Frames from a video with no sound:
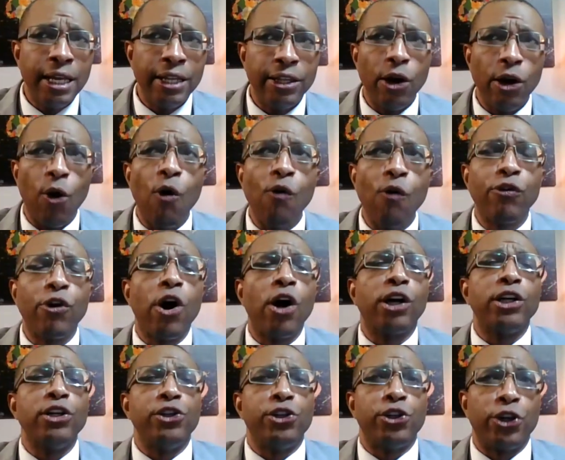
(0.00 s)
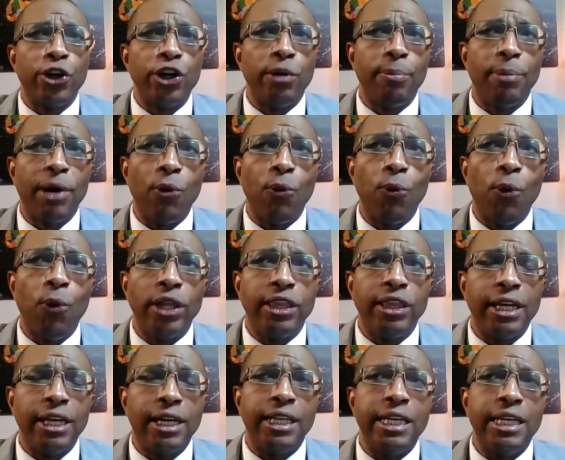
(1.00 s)
the overall concern about what
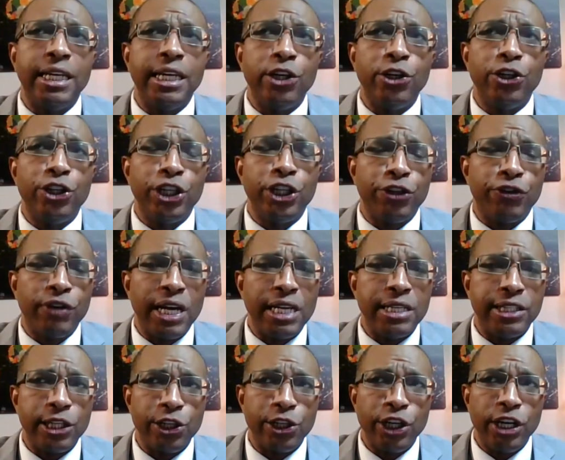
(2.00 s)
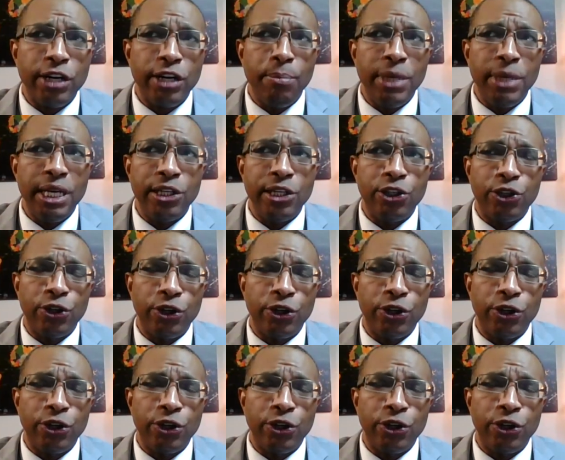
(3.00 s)
the clean energy transition means